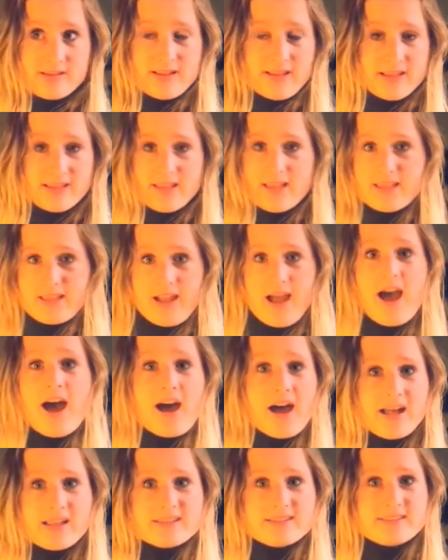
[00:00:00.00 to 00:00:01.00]
I
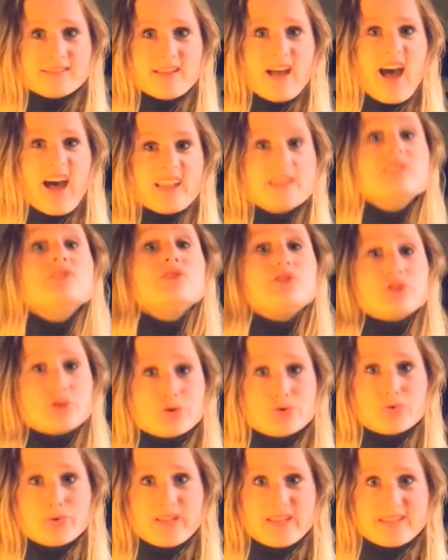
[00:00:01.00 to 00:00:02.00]
can't
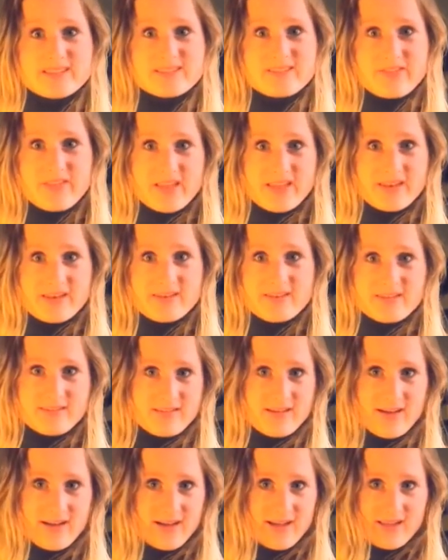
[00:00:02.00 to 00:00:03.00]
undo it that
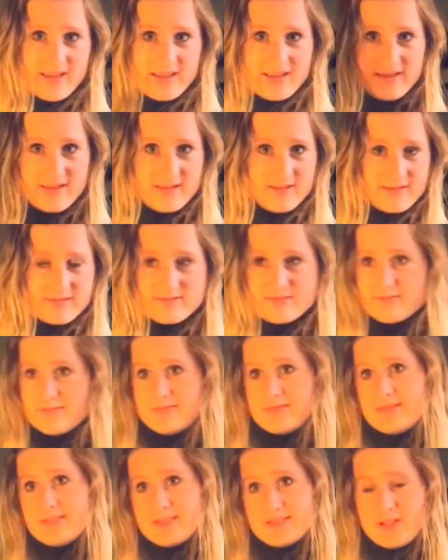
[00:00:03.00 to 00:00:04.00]
I
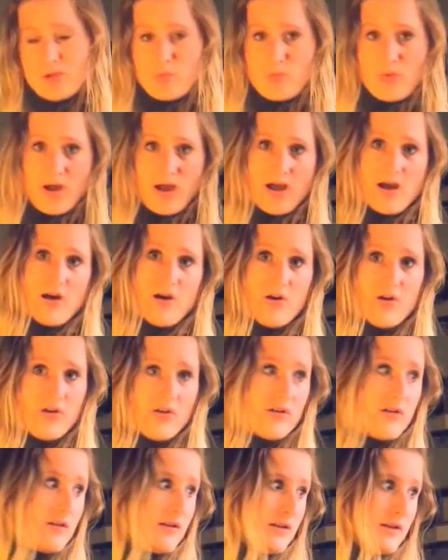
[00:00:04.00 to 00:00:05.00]

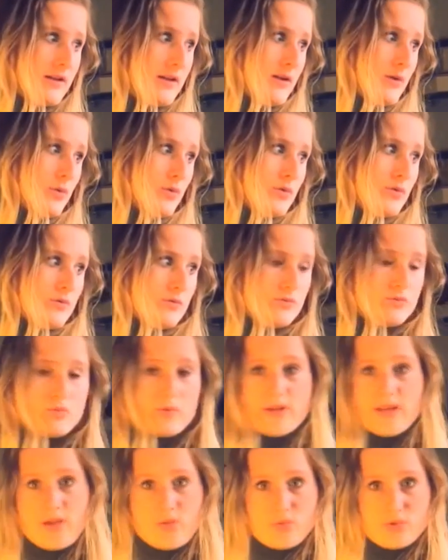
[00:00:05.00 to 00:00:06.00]
somehow,
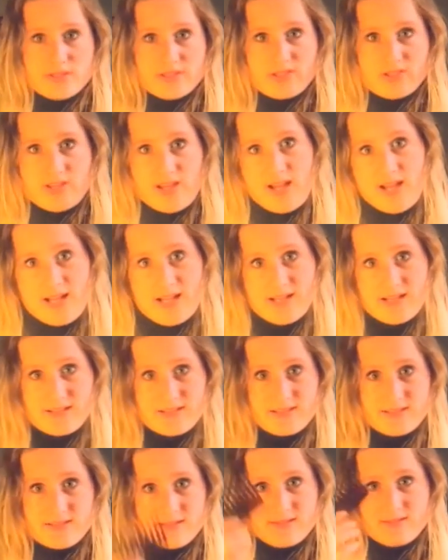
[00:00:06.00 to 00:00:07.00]
when I was a
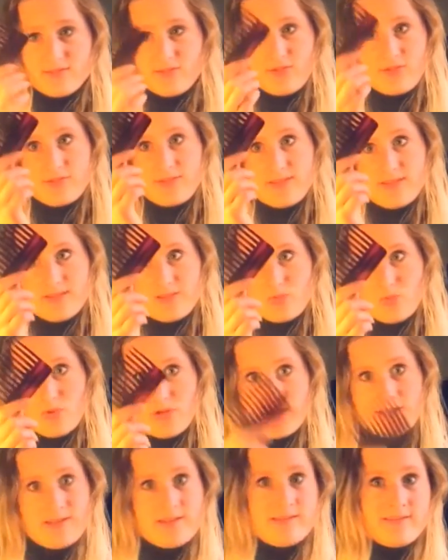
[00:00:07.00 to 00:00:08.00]
child, got this
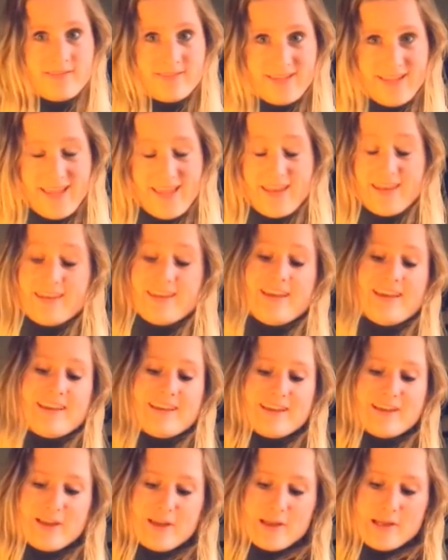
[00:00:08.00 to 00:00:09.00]
one.
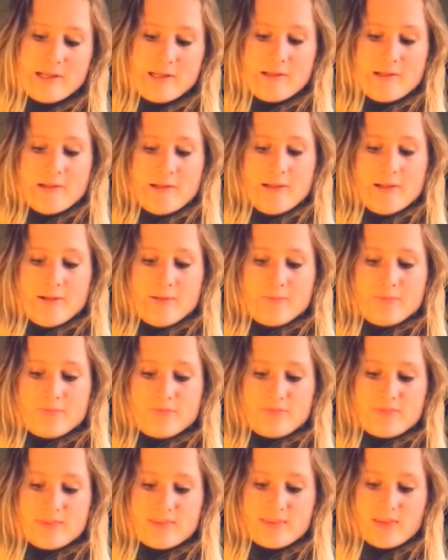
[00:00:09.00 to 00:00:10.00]
And
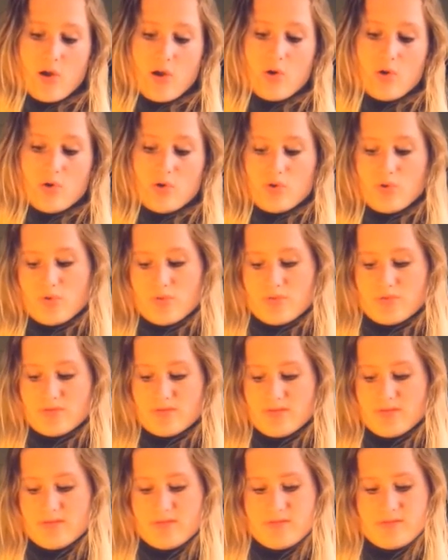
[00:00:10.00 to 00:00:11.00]
So
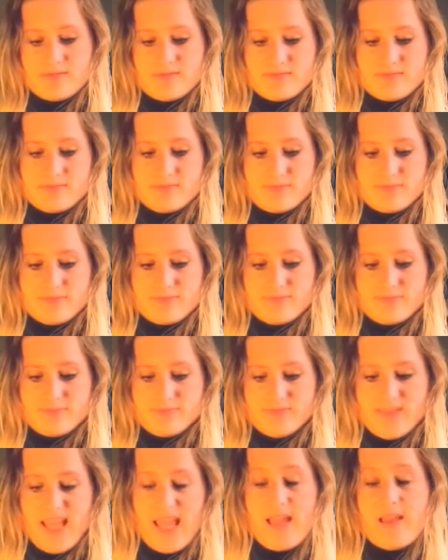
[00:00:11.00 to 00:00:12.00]

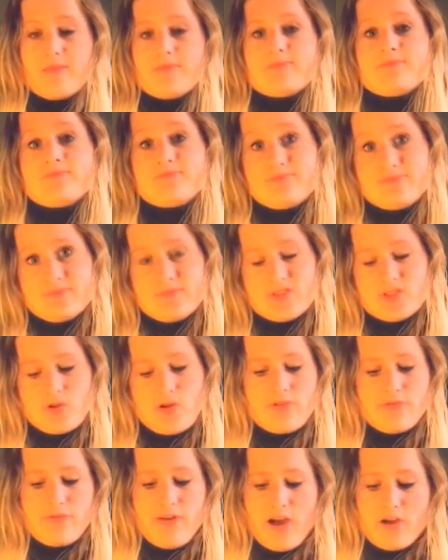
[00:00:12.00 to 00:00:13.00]
yeah, so I